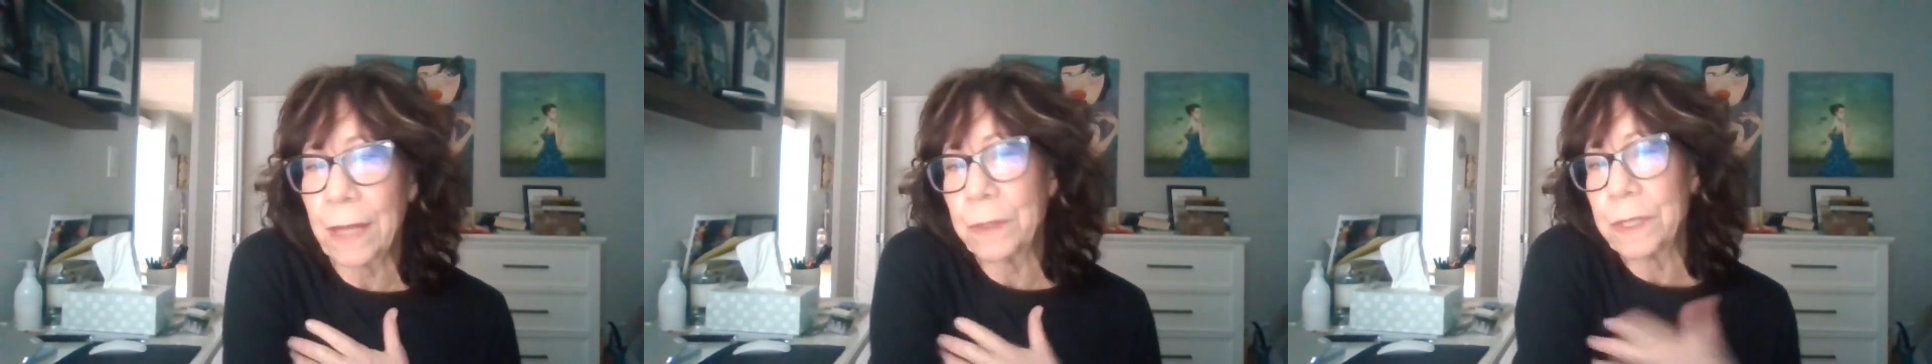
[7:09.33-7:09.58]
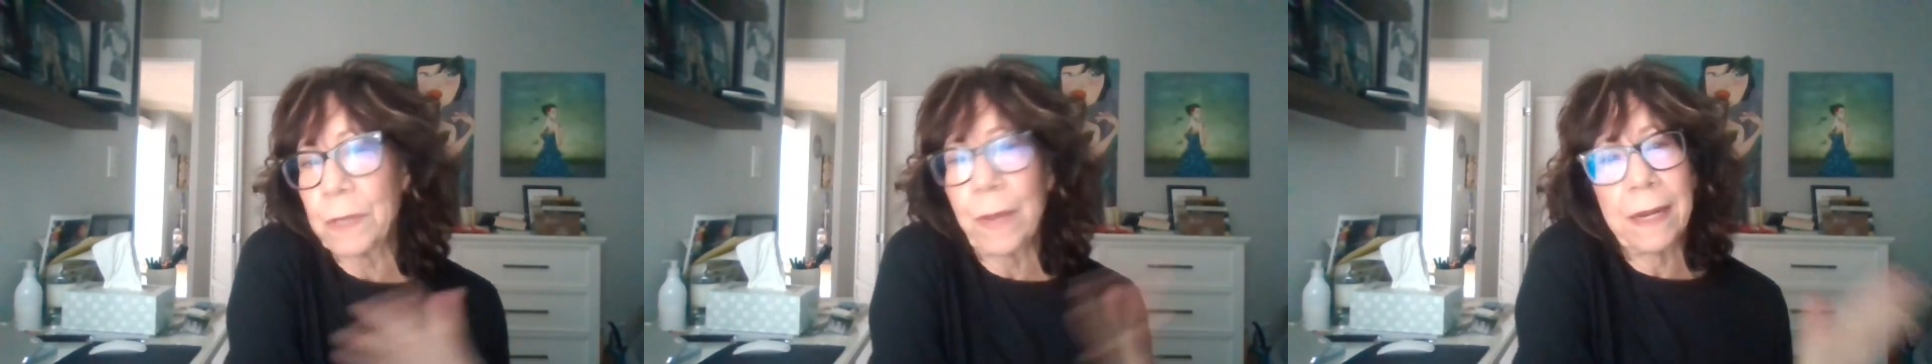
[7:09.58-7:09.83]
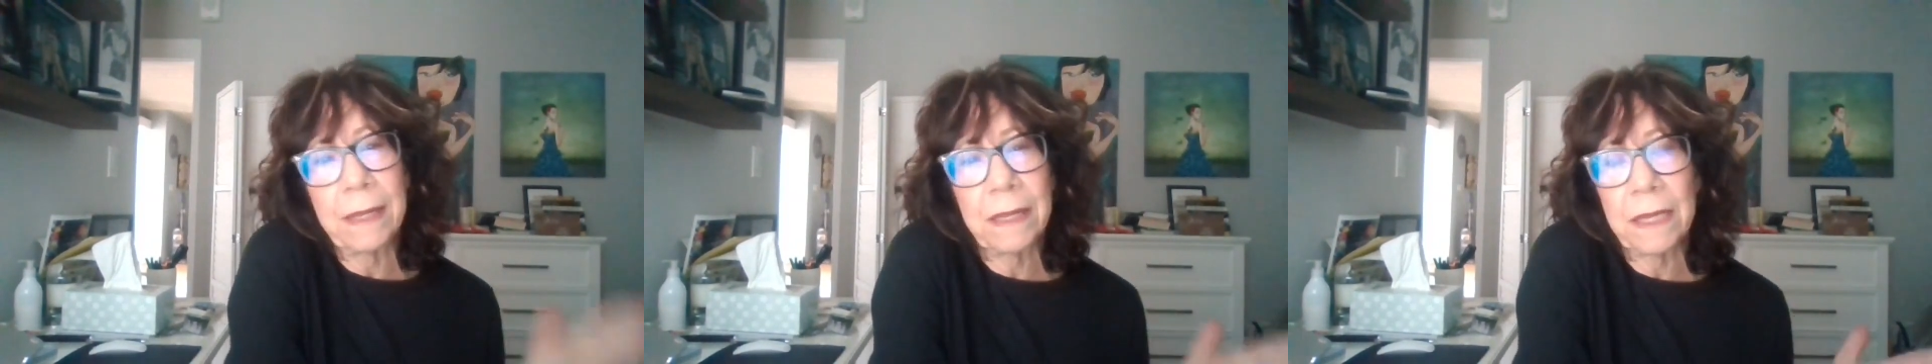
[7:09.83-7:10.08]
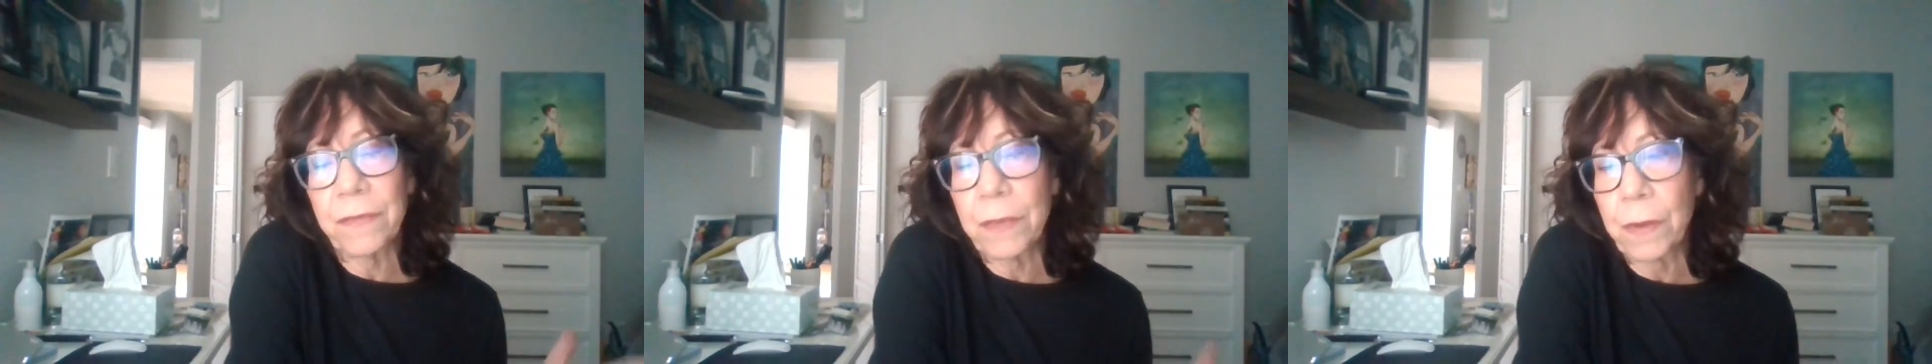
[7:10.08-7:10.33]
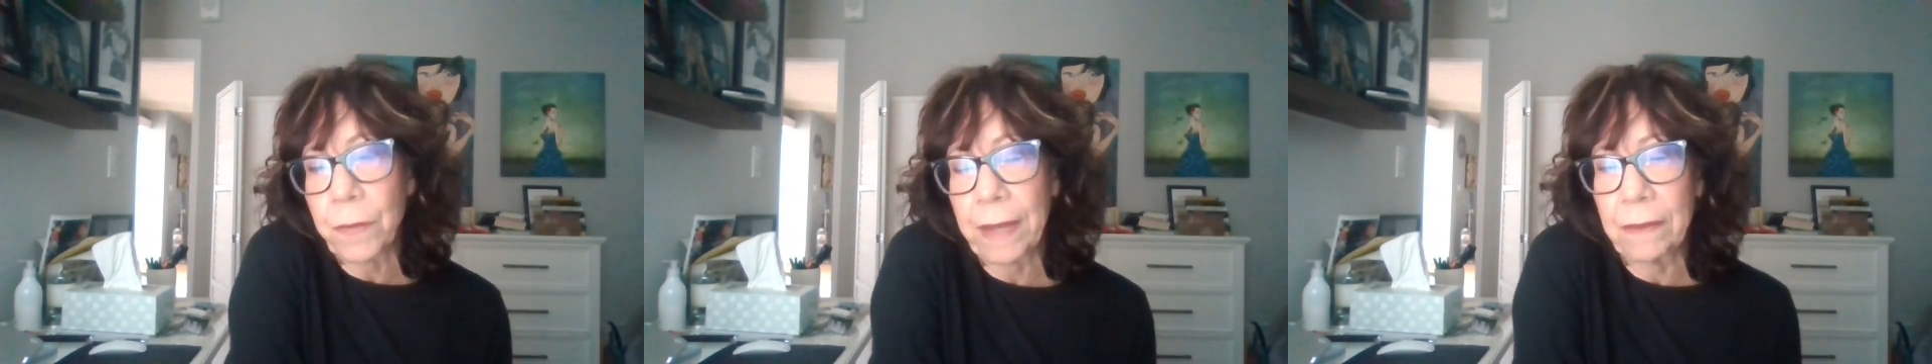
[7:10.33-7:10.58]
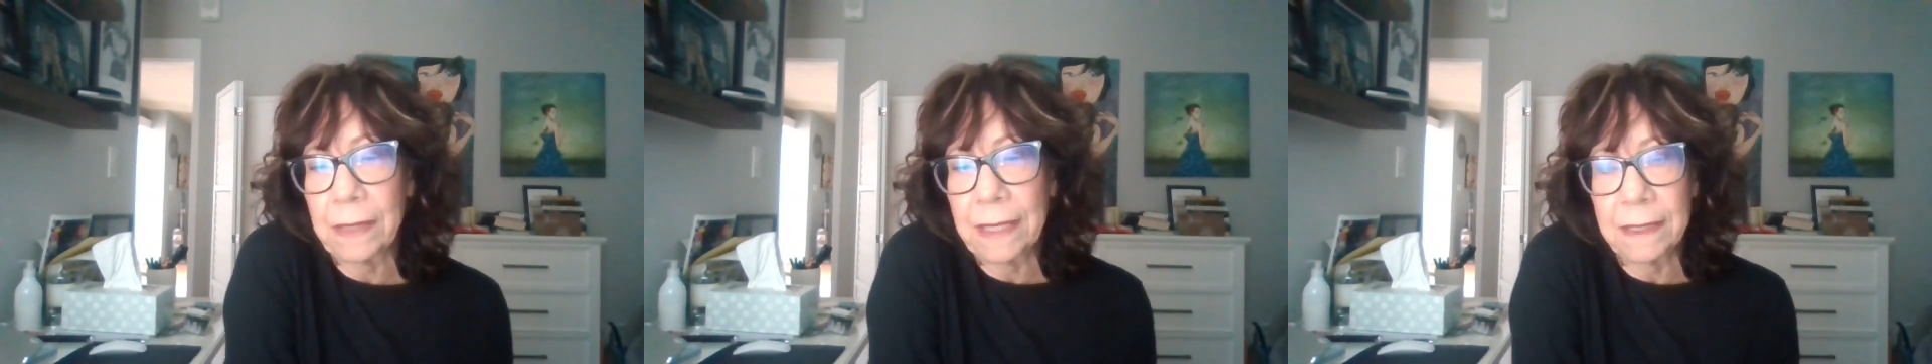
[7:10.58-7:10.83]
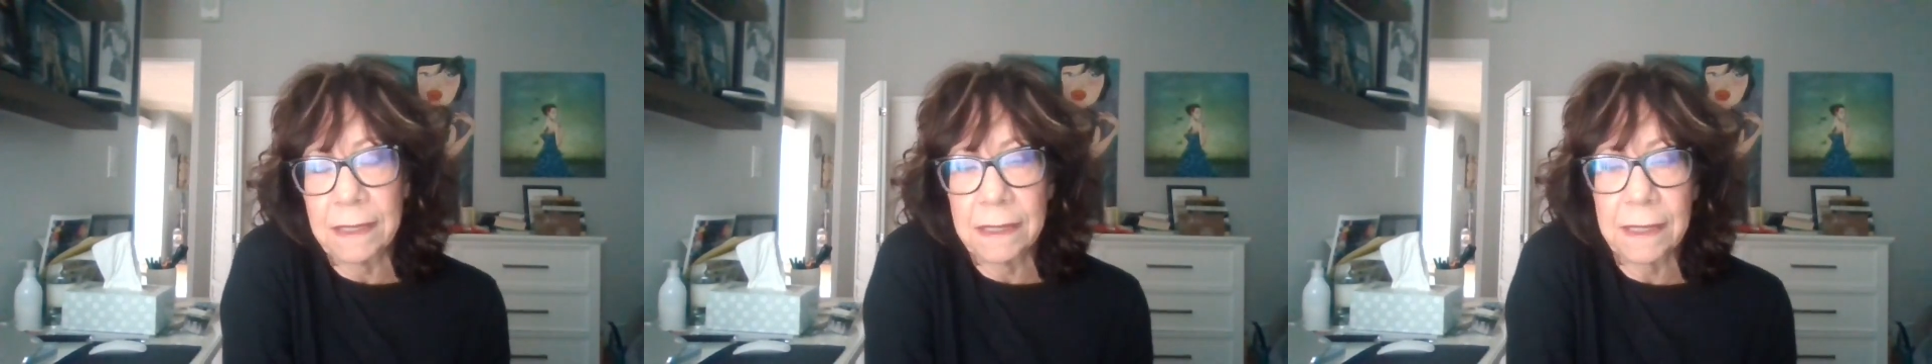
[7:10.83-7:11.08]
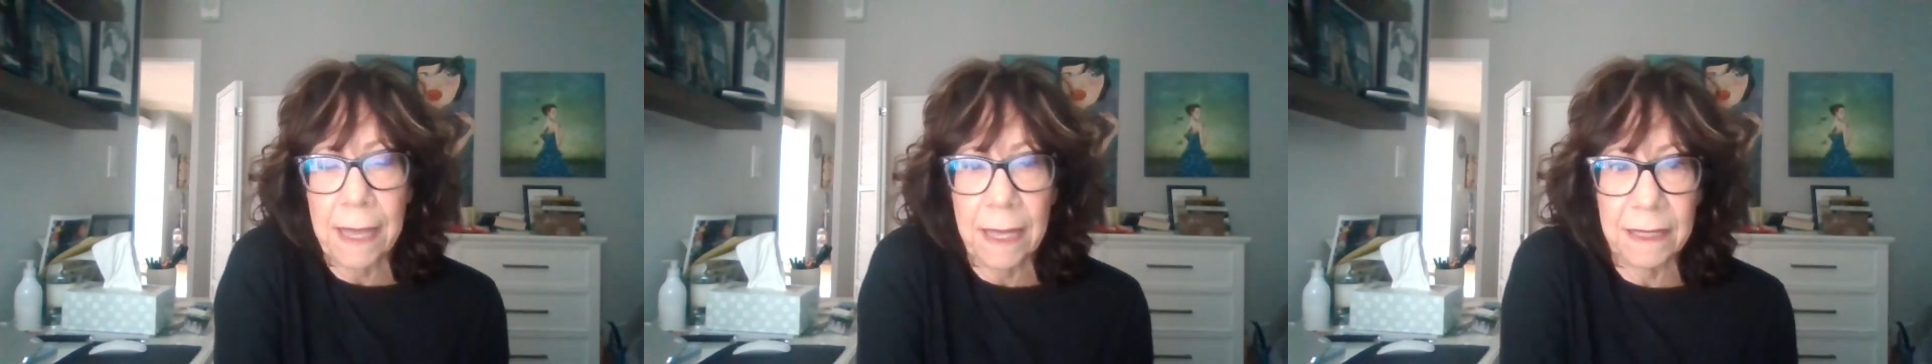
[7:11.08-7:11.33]
I would do anything for the
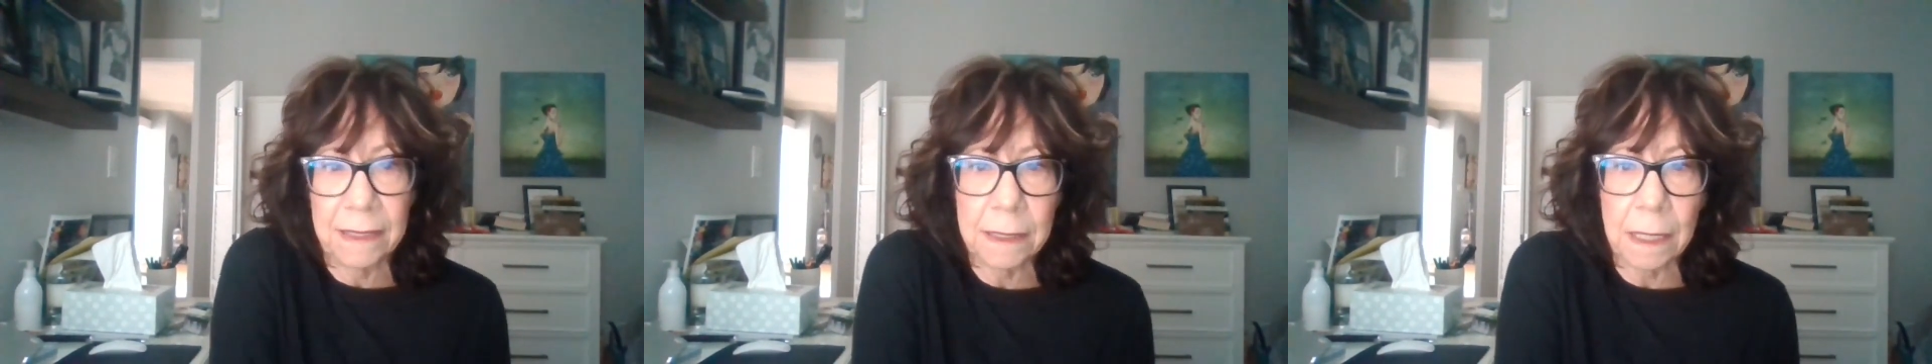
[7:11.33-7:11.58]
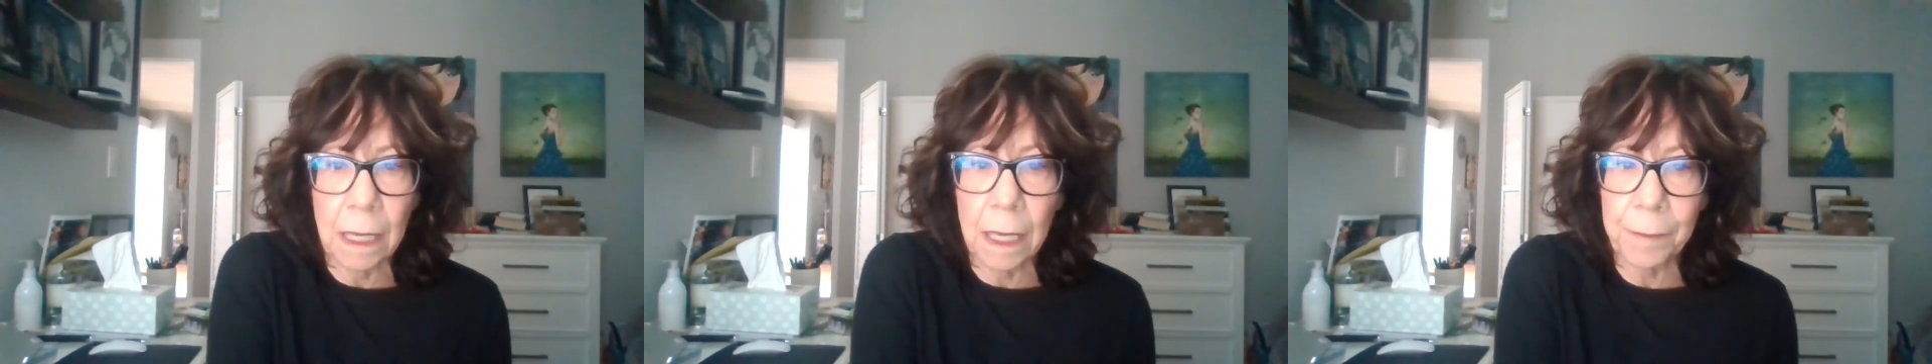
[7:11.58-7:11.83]
Groundlings. And